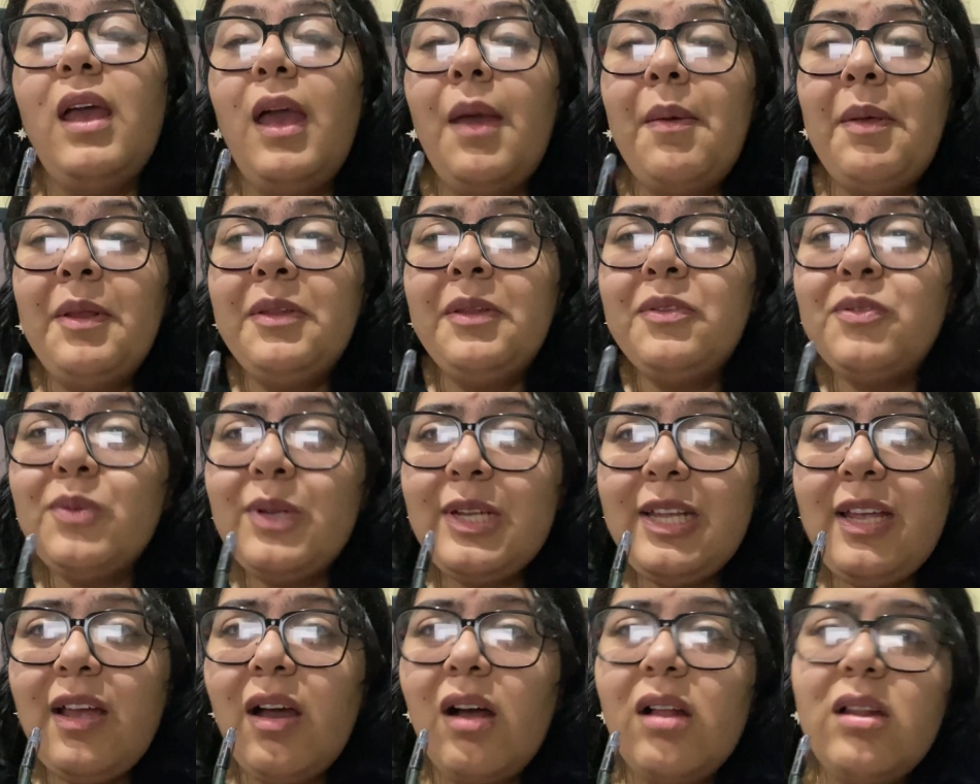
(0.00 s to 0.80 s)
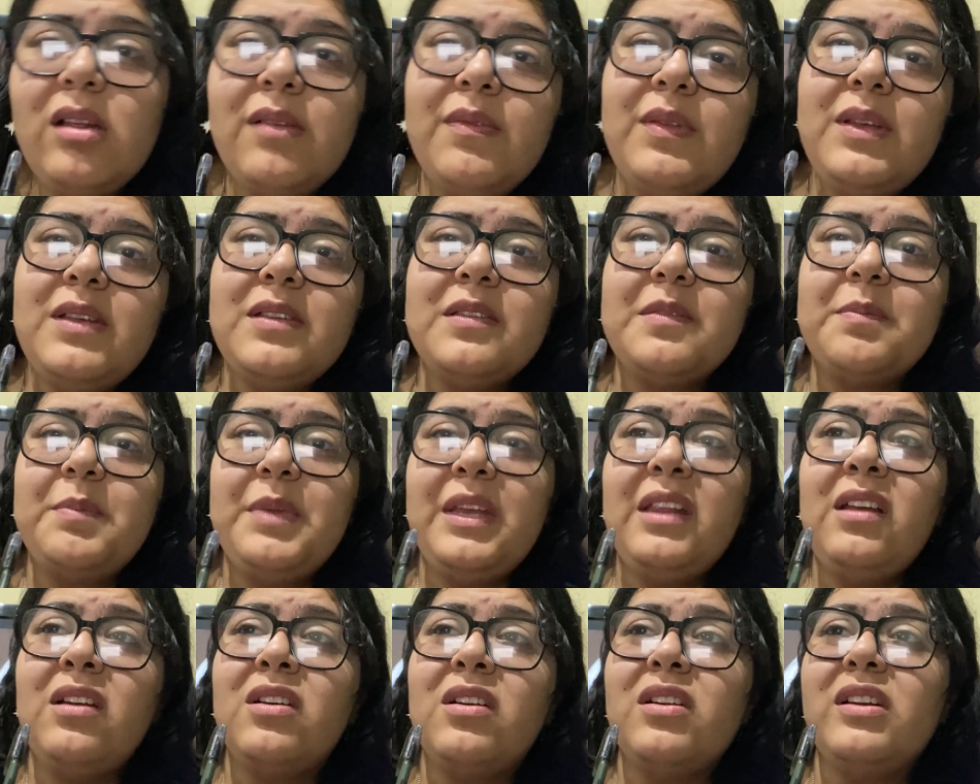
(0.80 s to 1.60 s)
Eventually, all of this
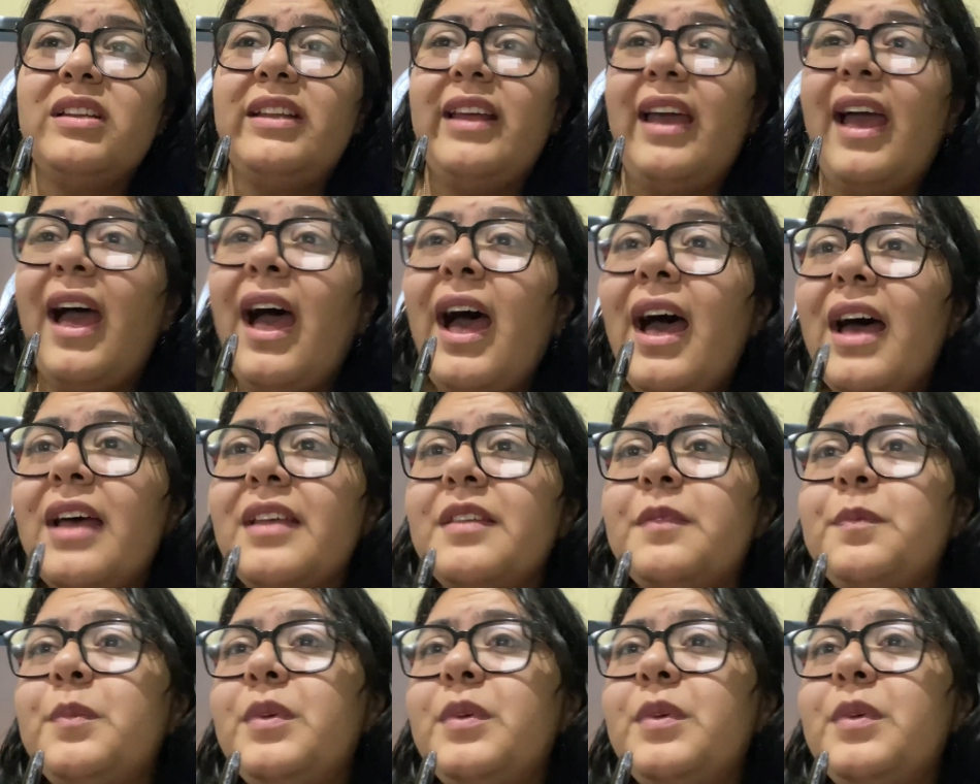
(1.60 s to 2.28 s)
beat her in the ass,